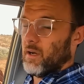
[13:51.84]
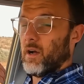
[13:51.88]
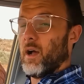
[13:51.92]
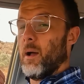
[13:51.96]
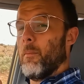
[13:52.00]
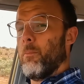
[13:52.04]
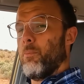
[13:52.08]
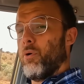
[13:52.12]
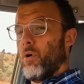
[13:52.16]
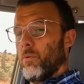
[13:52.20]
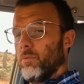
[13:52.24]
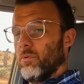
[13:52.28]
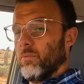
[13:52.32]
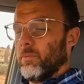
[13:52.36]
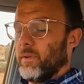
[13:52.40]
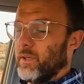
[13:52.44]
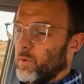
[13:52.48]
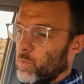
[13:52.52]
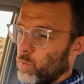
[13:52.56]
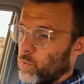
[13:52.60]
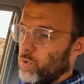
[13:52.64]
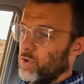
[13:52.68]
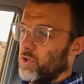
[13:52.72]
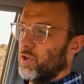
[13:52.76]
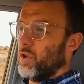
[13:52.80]
I probably
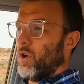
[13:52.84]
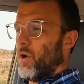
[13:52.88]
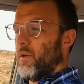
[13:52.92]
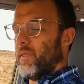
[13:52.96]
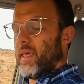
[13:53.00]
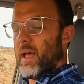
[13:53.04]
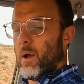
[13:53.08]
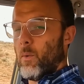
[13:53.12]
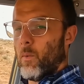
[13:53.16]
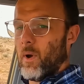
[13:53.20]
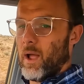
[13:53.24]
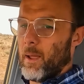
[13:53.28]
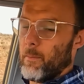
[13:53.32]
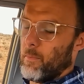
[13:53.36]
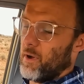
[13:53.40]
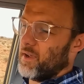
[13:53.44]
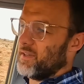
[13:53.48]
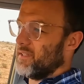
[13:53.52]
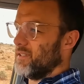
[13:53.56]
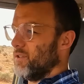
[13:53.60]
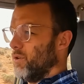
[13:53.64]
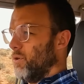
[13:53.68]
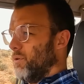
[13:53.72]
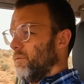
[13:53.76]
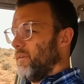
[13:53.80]
would go that way
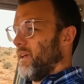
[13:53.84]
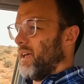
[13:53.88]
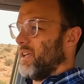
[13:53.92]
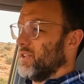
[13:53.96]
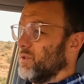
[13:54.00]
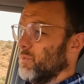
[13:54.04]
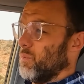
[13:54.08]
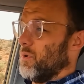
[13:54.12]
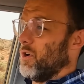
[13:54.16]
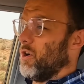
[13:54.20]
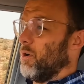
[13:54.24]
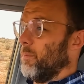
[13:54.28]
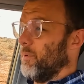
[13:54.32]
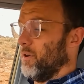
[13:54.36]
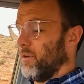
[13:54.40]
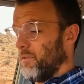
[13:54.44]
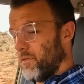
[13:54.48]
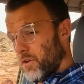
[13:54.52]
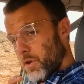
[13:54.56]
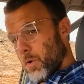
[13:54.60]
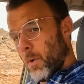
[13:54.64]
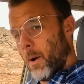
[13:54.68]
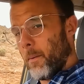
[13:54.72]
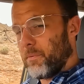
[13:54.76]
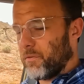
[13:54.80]
myself as well. But if
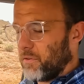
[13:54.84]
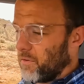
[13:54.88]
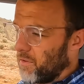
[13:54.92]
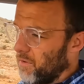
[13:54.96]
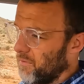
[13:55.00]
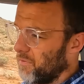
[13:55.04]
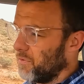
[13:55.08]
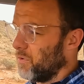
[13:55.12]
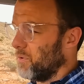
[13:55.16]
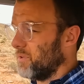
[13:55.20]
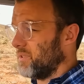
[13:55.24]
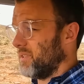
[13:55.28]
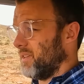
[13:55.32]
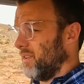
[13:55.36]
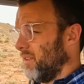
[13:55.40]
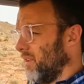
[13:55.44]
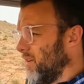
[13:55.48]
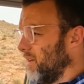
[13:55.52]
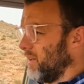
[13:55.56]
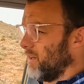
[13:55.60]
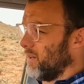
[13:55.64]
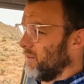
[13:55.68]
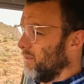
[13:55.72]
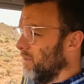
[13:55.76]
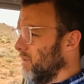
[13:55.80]
you opt for the
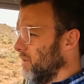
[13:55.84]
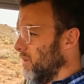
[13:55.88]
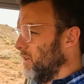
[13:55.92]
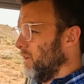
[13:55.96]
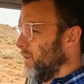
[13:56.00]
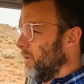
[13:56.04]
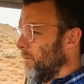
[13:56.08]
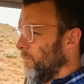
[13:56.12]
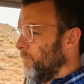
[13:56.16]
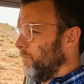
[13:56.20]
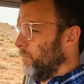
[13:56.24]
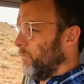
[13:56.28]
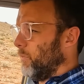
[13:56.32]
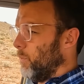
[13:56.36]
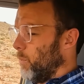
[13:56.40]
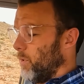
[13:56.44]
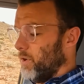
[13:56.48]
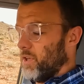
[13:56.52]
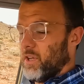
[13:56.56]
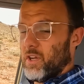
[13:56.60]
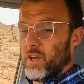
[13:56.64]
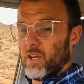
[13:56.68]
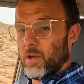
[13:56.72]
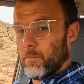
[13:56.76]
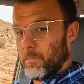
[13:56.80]
4-cylinder, well,
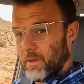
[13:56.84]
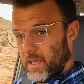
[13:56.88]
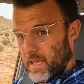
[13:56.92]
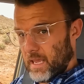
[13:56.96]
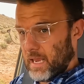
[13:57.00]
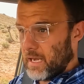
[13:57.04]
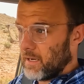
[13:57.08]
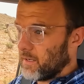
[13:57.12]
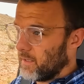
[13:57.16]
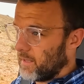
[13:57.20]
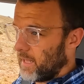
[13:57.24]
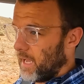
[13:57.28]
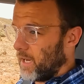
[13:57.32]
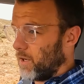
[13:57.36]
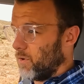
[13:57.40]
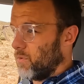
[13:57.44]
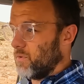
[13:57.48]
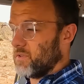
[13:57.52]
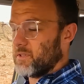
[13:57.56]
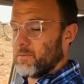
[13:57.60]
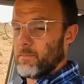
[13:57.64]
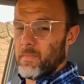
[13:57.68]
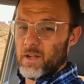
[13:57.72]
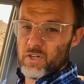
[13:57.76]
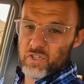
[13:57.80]
you're going to be in a
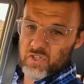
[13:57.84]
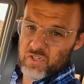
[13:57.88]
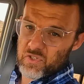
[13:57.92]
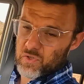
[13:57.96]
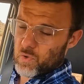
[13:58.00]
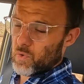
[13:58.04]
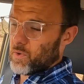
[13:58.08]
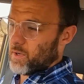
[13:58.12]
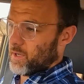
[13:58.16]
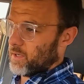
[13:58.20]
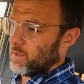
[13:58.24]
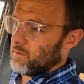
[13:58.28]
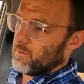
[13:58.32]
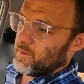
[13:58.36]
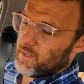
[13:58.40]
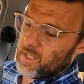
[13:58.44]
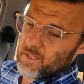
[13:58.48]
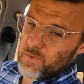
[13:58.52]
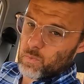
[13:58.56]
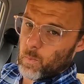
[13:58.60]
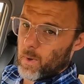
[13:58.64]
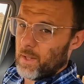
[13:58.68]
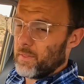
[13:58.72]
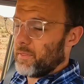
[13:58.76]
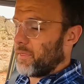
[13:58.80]
LandCruiser much sooner.
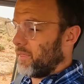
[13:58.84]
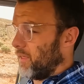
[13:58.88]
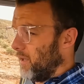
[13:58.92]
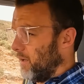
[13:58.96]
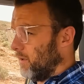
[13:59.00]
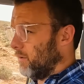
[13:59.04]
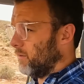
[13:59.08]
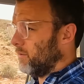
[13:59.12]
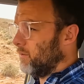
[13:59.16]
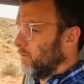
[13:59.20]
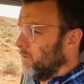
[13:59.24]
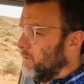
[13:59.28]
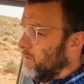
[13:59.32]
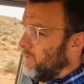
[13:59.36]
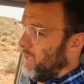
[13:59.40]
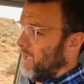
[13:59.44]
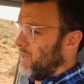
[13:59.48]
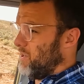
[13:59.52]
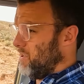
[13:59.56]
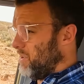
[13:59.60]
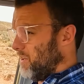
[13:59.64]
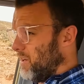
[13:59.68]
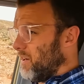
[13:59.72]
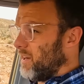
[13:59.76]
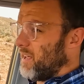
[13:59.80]
That's one thing.
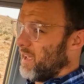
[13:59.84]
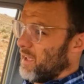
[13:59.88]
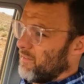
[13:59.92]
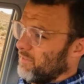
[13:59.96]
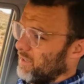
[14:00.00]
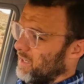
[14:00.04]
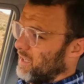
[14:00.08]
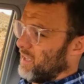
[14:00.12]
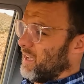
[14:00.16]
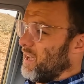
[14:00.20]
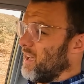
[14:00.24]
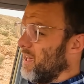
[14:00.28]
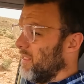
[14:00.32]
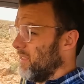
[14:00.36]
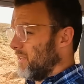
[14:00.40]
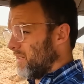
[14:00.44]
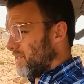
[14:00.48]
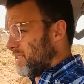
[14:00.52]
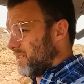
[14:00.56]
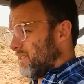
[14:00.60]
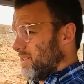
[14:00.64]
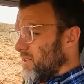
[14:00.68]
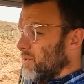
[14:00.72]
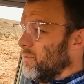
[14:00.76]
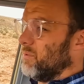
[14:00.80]
And you're going to have a car that
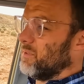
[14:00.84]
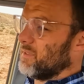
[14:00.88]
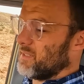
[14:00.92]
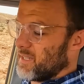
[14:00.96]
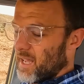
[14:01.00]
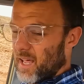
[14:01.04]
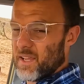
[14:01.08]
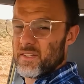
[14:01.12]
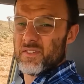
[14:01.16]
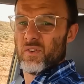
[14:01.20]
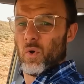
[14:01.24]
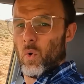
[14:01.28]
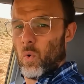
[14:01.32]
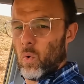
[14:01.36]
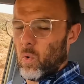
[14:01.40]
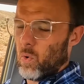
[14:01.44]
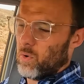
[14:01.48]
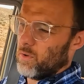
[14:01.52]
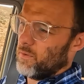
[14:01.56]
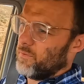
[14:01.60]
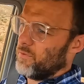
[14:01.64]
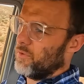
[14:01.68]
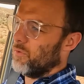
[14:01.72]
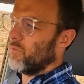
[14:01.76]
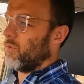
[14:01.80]
still does
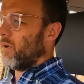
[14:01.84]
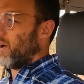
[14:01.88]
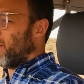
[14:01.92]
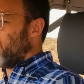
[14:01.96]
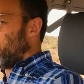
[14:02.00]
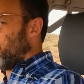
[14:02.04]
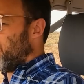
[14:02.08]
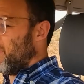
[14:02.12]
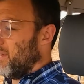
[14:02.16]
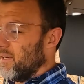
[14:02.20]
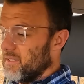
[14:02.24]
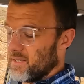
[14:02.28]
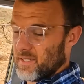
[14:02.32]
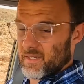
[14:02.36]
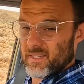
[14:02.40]
all of the right things.